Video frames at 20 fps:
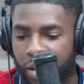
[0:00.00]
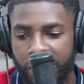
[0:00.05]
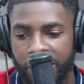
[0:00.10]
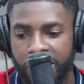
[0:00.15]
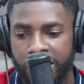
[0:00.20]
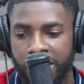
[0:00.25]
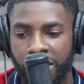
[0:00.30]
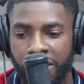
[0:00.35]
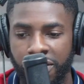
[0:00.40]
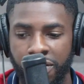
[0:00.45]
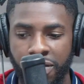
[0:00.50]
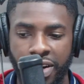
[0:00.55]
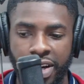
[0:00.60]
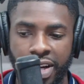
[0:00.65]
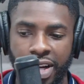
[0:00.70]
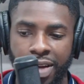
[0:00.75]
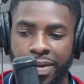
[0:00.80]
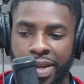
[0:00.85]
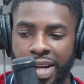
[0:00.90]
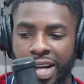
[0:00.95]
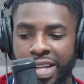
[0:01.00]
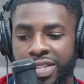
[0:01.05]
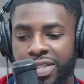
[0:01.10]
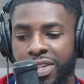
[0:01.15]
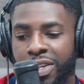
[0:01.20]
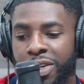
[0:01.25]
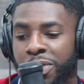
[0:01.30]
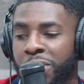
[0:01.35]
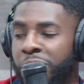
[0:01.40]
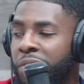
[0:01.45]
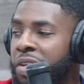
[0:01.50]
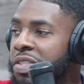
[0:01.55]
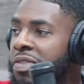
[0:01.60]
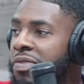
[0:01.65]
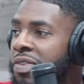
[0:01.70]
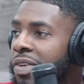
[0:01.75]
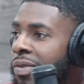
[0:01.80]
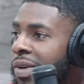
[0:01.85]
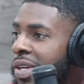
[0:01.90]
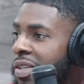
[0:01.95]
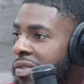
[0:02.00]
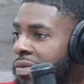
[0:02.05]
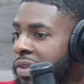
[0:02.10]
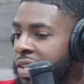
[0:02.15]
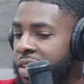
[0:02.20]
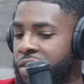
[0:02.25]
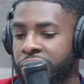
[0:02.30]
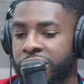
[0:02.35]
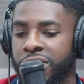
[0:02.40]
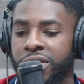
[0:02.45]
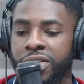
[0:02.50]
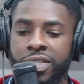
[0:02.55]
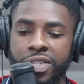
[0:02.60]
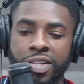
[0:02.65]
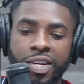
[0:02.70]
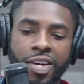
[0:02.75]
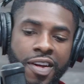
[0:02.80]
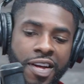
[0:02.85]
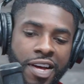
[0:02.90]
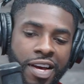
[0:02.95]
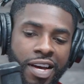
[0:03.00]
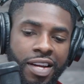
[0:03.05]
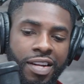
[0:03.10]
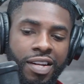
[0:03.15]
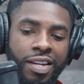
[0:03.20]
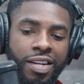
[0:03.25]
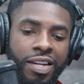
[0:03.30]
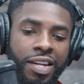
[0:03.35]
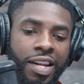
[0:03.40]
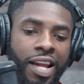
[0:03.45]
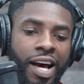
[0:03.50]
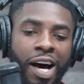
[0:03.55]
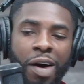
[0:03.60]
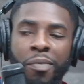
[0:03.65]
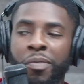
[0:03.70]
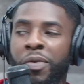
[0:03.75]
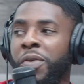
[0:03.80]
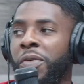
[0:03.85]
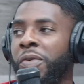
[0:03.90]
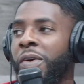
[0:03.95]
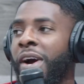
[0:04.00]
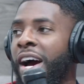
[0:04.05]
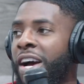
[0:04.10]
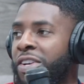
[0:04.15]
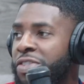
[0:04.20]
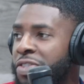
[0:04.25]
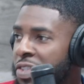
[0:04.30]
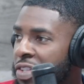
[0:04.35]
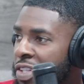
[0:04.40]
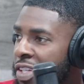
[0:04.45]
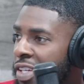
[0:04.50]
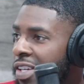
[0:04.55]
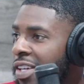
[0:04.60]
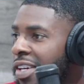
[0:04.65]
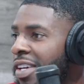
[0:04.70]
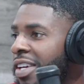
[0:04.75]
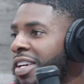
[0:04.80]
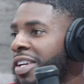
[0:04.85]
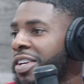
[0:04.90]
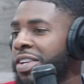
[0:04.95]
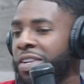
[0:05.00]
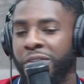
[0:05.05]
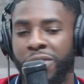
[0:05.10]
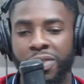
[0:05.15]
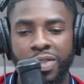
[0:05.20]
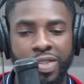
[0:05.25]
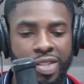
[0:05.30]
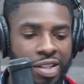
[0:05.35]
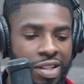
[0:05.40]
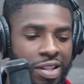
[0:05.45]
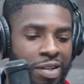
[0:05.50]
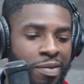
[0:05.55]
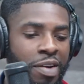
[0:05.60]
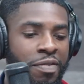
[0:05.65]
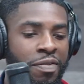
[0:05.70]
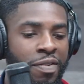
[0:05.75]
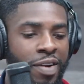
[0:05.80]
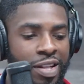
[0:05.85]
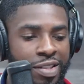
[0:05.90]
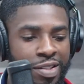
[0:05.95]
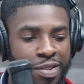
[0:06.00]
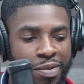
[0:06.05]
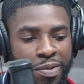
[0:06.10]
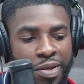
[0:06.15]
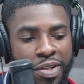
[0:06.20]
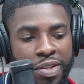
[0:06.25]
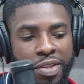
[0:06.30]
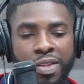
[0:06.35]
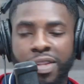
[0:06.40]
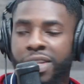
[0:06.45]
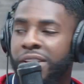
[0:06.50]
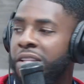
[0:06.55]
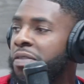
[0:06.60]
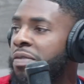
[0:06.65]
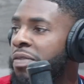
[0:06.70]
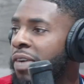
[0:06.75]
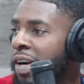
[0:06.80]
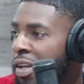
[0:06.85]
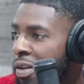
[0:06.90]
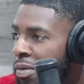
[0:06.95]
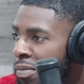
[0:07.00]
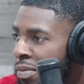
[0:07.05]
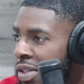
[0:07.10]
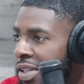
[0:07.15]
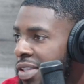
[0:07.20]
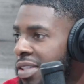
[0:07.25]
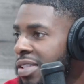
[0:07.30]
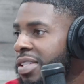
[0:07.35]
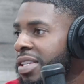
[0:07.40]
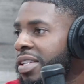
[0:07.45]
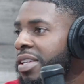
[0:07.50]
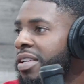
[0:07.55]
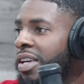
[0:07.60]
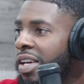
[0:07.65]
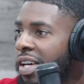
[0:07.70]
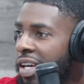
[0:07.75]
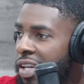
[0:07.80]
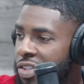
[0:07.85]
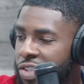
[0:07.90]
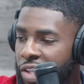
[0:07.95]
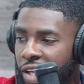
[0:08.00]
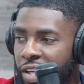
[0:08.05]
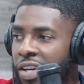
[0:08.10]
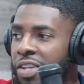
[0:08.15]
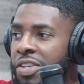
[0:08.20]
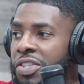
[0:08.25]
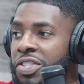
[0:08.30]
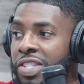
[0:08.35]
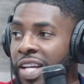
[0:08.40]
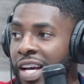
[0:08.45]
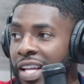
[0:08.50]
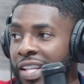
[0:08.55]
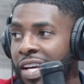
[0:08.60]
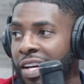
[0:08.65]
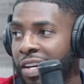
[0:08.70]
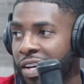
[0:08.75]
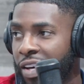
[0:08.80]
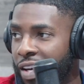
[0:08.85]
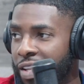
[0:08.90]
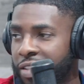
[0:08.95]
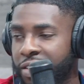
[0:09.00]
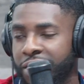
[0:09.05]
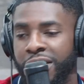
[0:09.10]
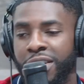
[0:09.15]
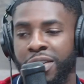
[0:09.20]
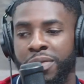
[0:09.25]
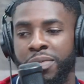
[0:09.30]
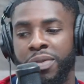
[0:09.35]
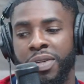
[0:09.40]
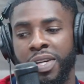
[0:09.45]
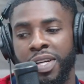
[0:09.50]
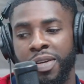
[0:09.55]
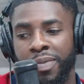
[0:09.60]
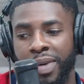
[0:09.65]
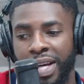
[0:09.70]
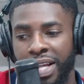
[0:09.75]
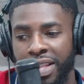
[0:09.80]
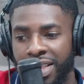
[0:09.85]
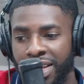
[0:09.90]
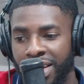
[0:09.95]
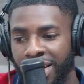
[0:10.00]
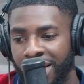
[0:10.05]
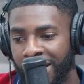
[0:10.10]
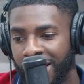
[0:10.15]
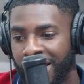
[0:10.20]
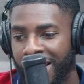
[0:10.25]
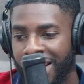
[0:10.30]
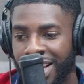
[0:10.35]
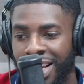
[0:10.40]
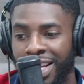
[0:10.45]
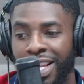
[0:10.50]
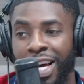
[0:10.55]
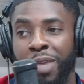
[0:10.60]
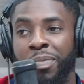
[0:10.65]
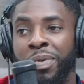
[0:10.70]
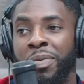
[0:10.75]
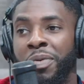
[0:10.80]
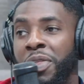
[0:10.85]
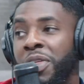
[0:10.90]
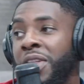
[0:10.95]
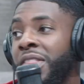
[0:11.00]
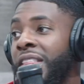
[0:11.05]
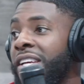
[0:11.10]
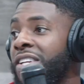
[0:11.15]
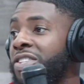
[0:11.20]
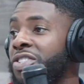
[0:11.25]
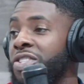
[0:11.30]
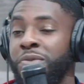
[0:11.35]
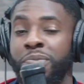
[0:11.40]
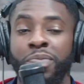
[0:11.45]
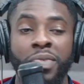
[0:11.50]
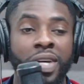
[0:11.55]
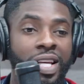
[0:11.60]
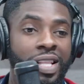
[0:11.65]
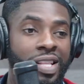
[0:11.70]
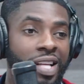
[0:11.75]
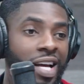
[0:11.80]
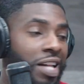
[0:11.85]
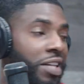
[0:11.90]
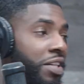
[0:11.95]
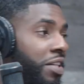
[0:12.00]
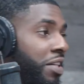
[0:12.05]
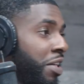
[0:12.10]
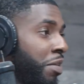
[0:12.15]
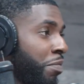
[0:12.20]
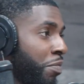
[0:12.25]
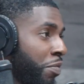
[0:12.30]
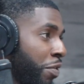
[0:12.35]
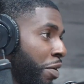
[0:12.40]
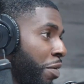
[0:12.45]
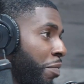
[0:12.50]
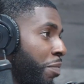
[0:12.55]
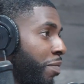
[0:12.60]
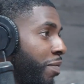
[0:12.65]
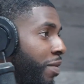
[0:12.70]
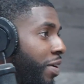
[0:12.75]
In itself, right? I mean, I started with reservations, and now I'm gradually, tickling my fancy with development and trying to understand that concept, right? But I think that a lot of people think they could just make that leap from.